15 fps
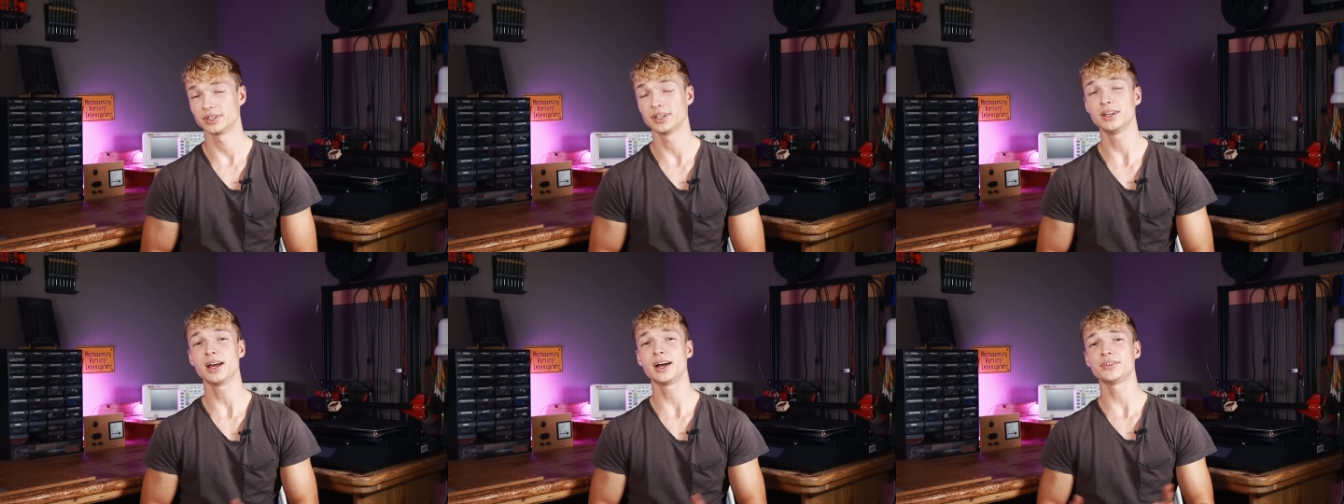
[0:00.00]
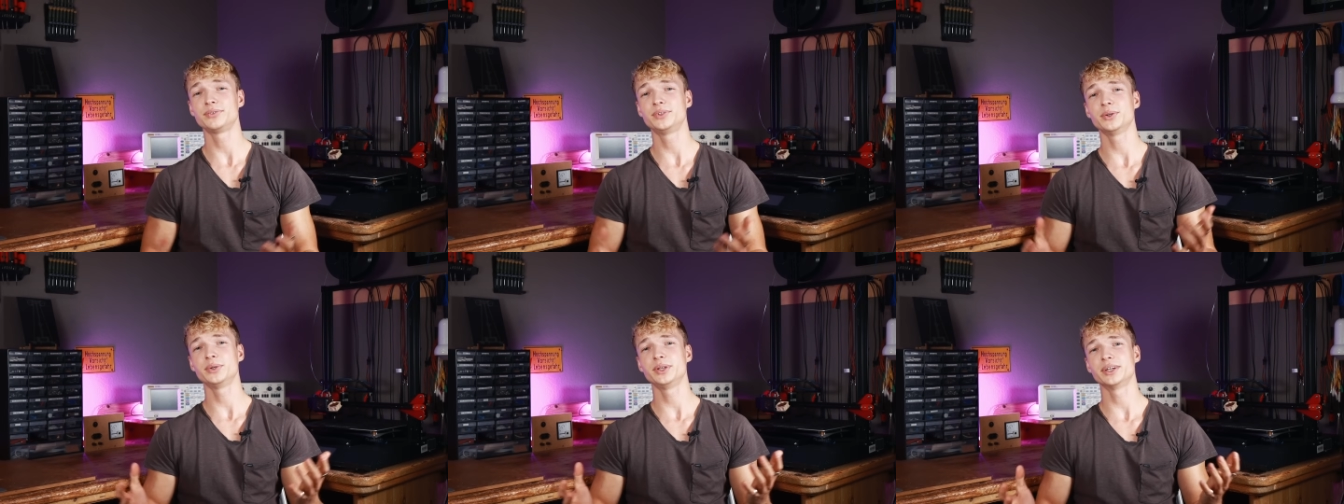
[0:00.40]
In the last
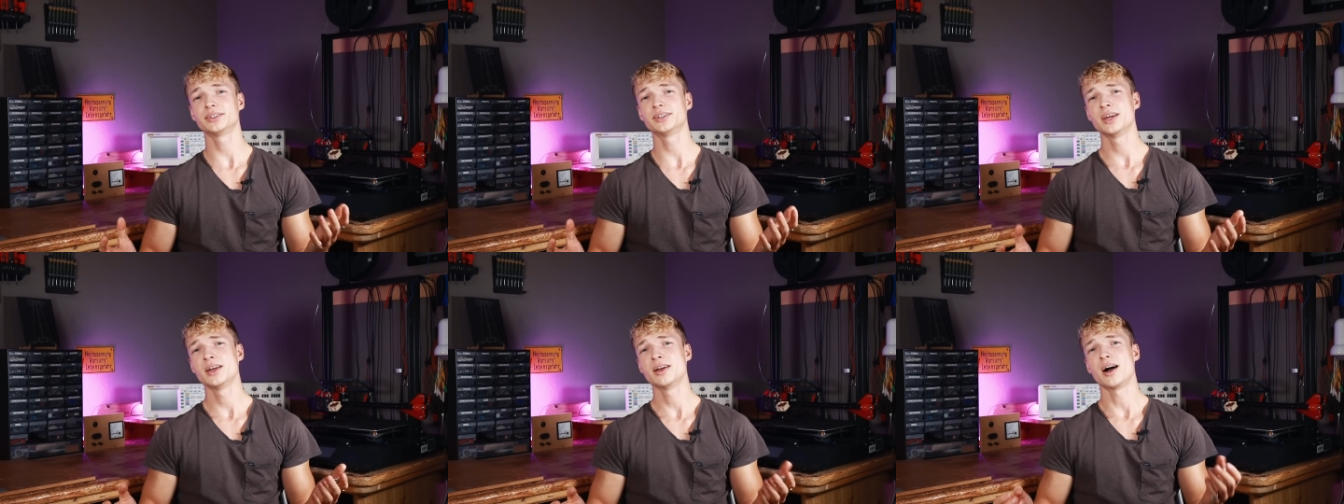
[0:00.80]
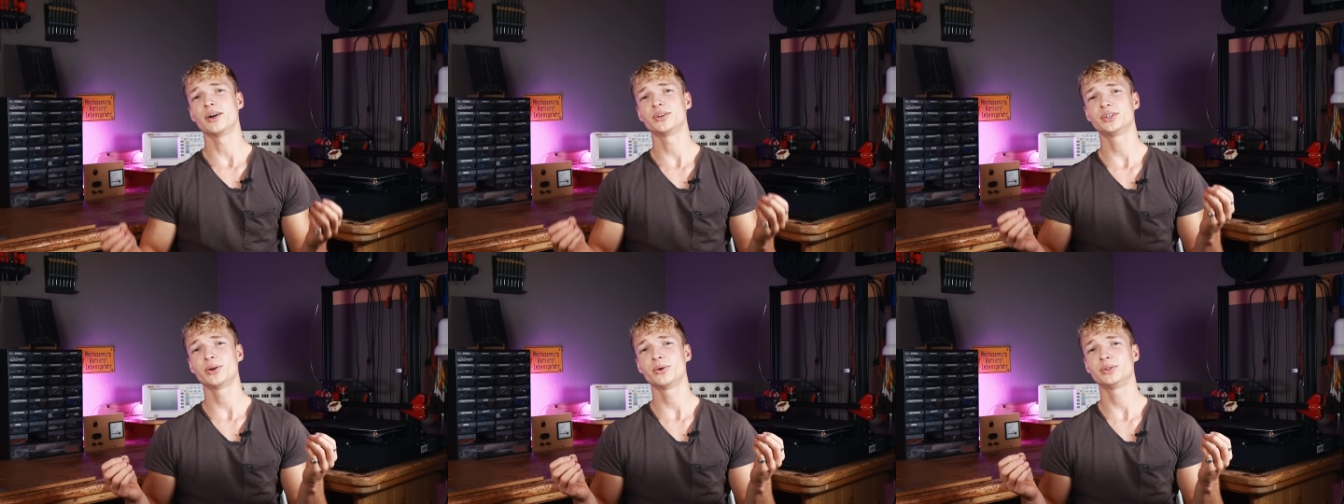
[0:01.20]
few years,
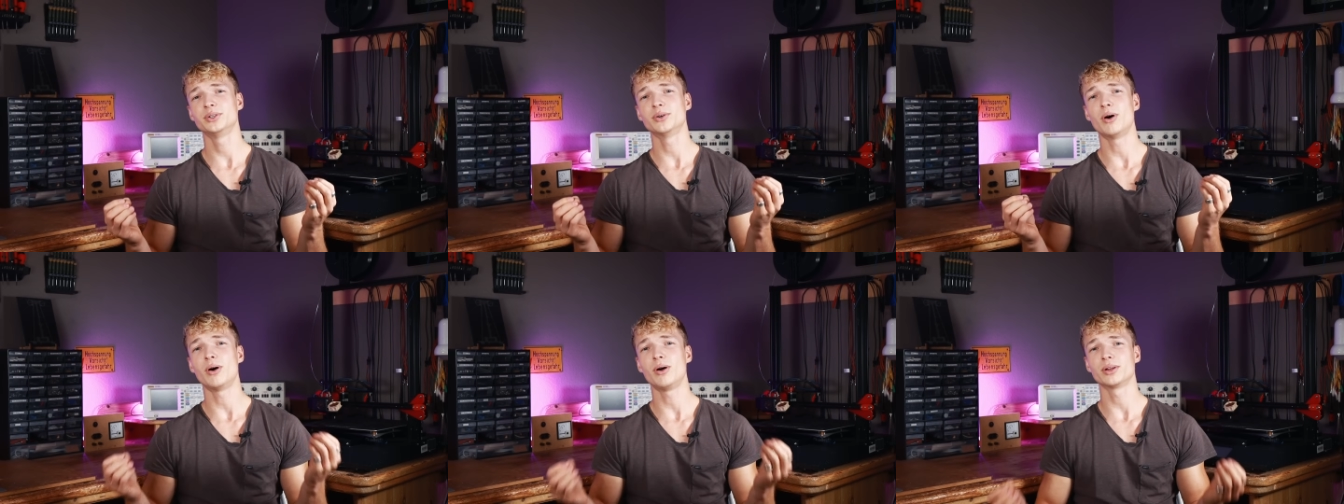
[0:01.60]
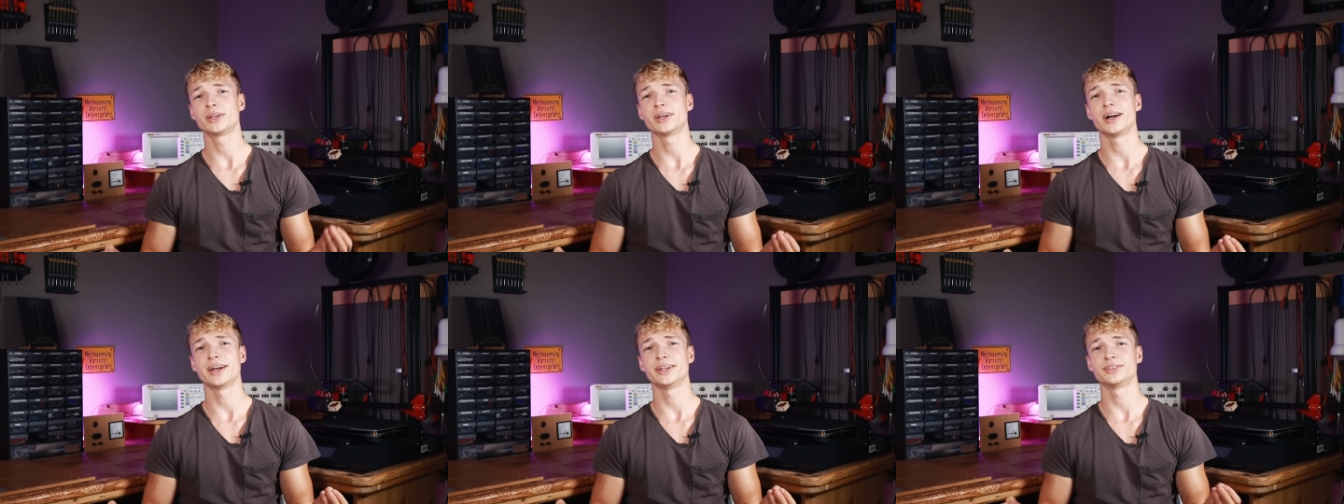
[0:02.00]
I showed you all
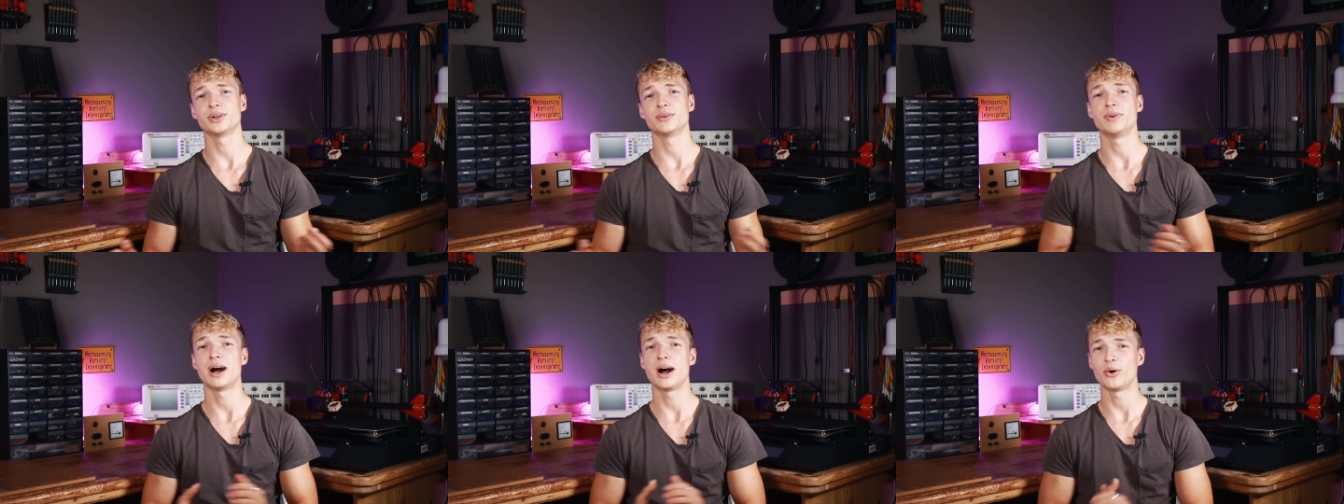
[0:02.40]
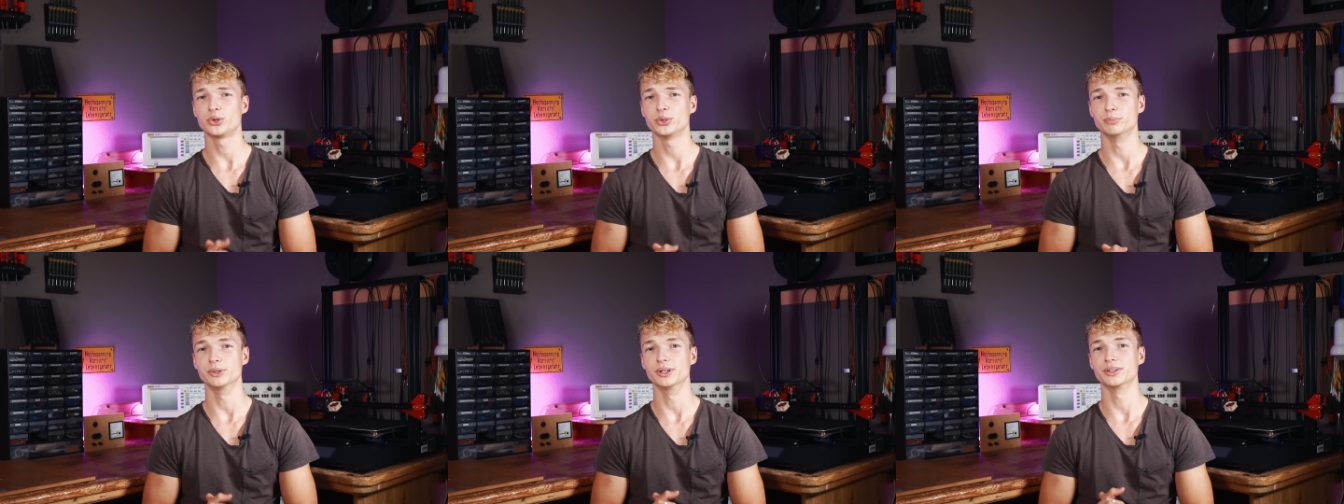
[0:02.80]
kinds of how
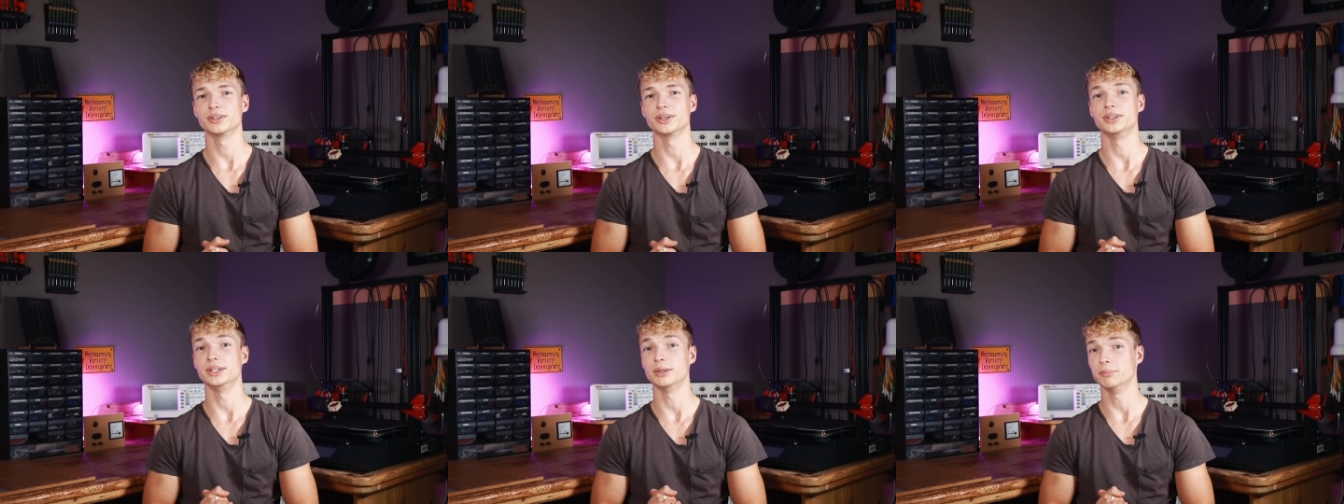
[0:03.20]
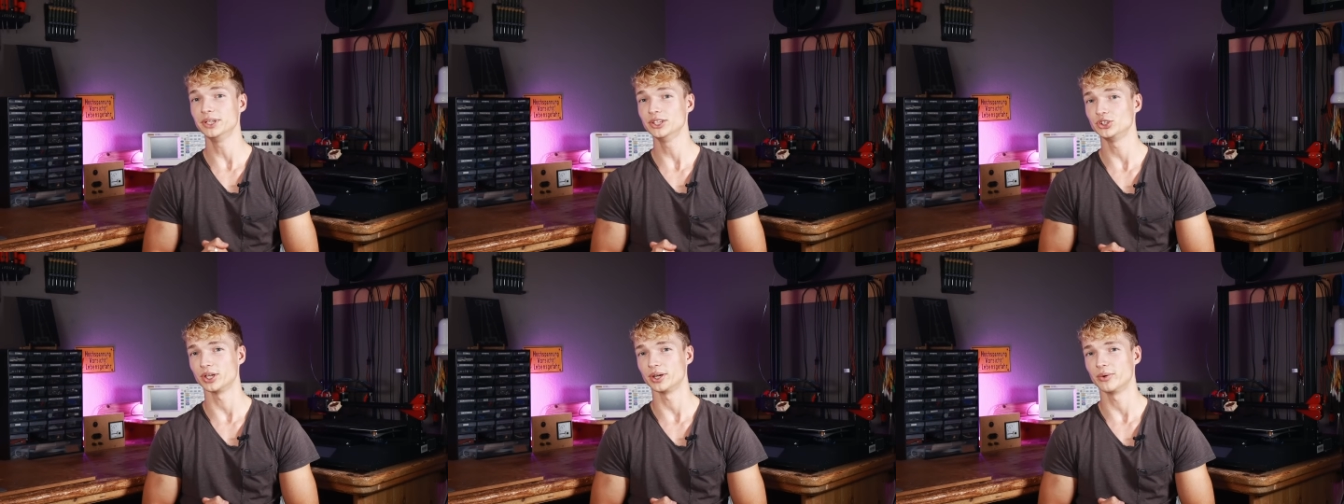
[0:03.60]
to build an
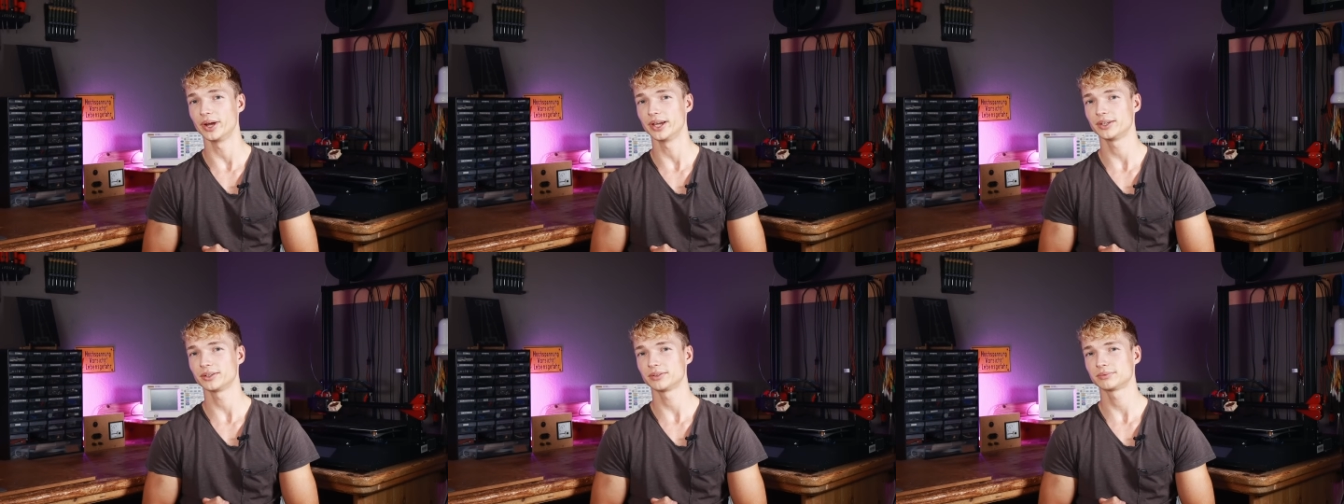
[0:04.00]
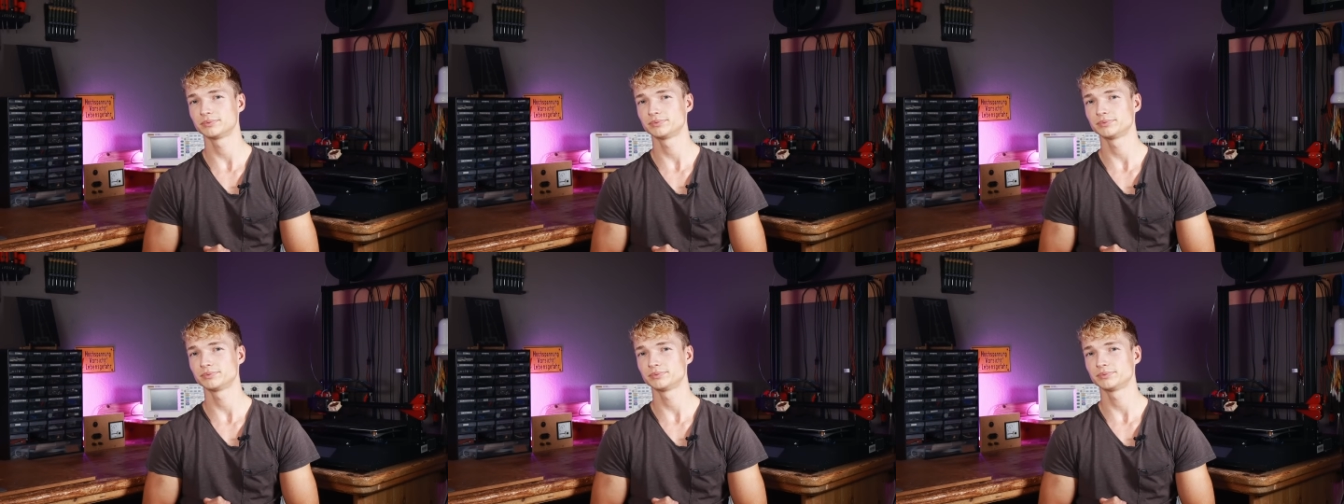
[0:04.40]
EMP generator.